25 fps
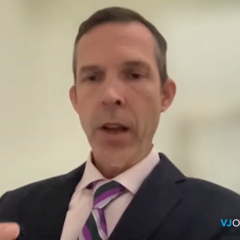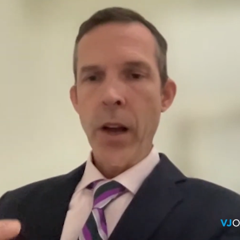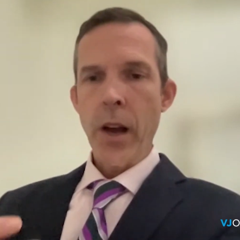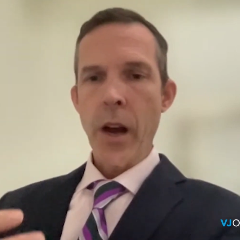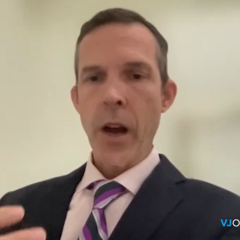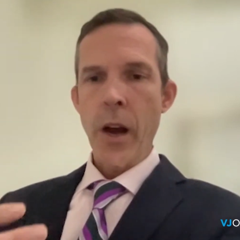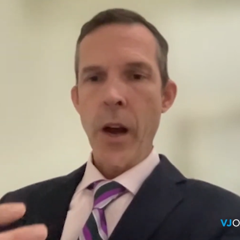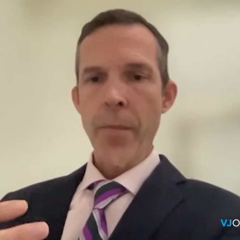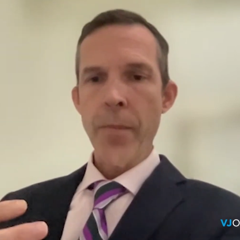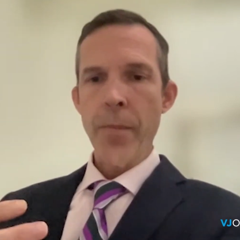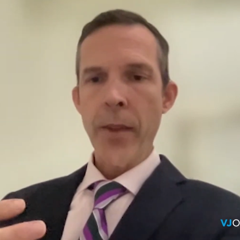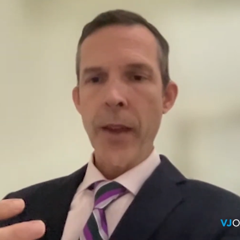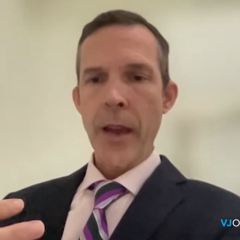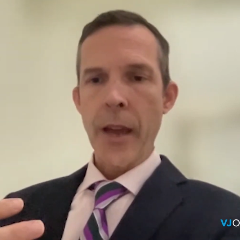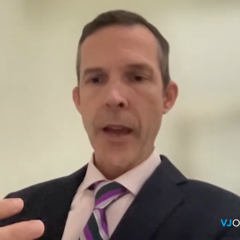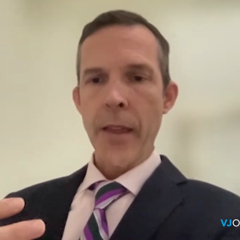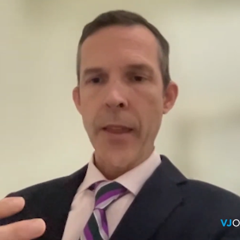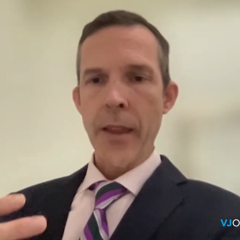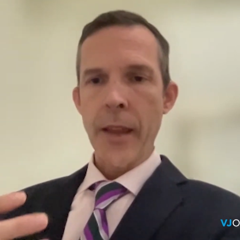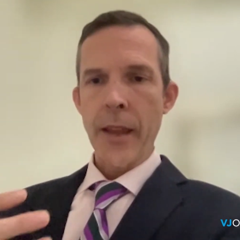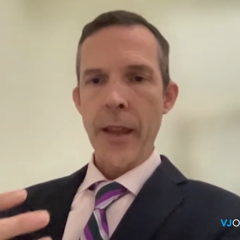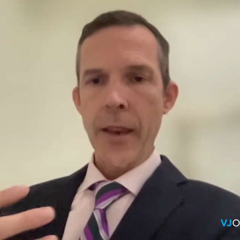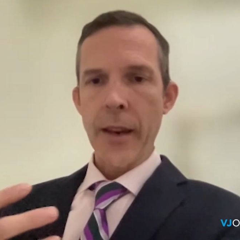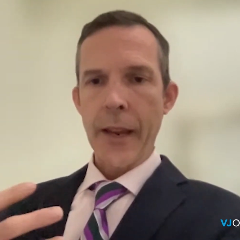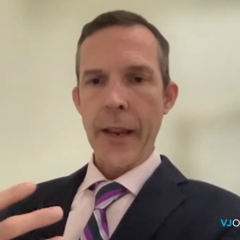
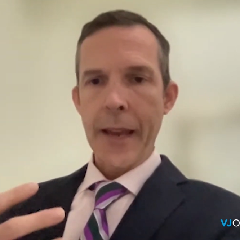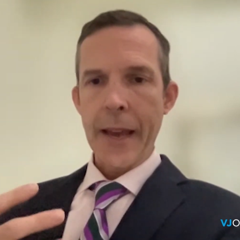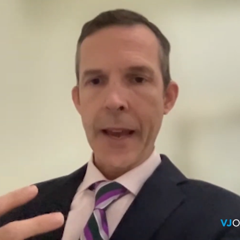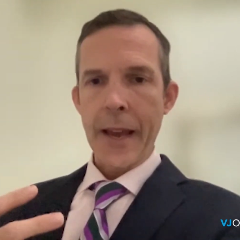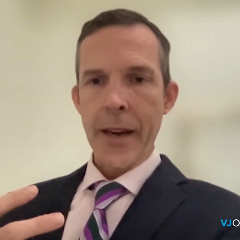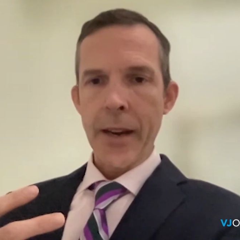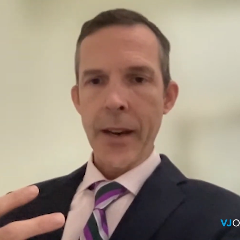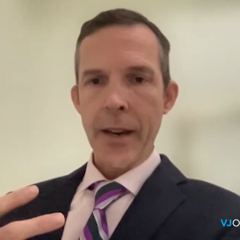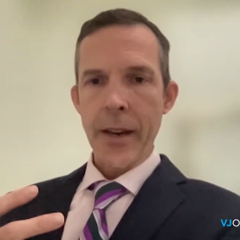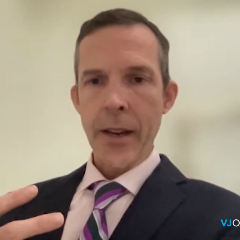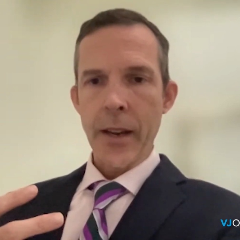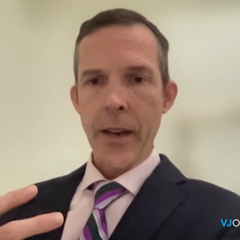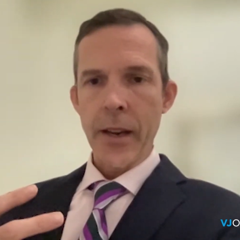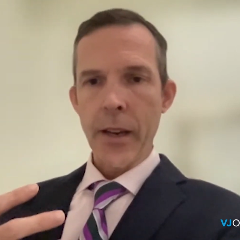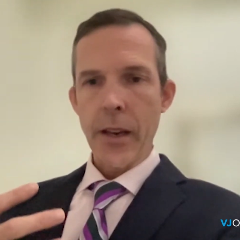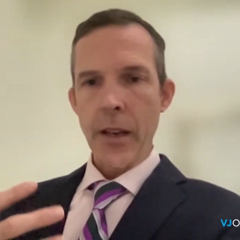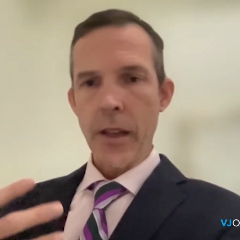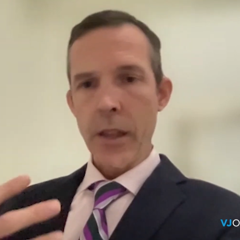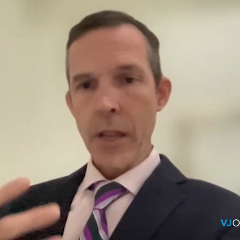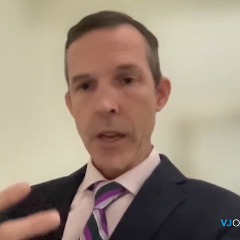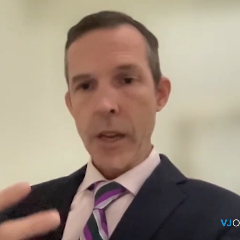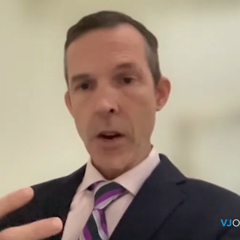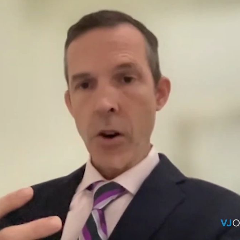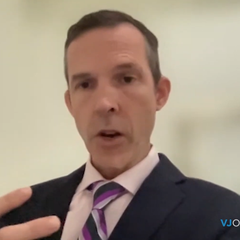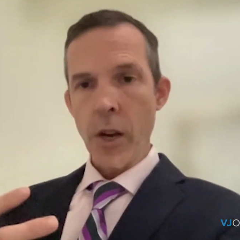And again,
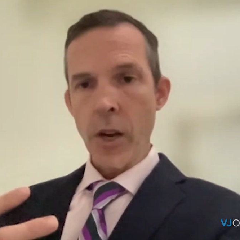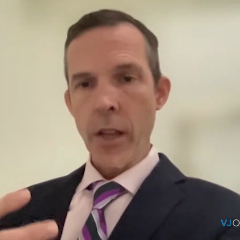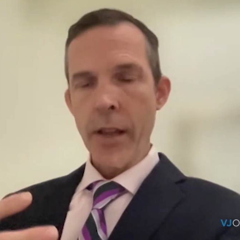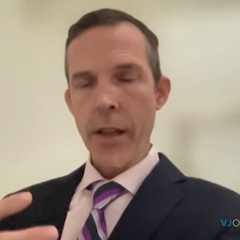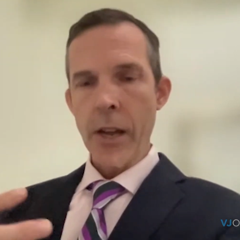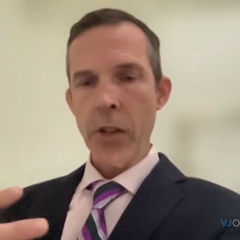in theory,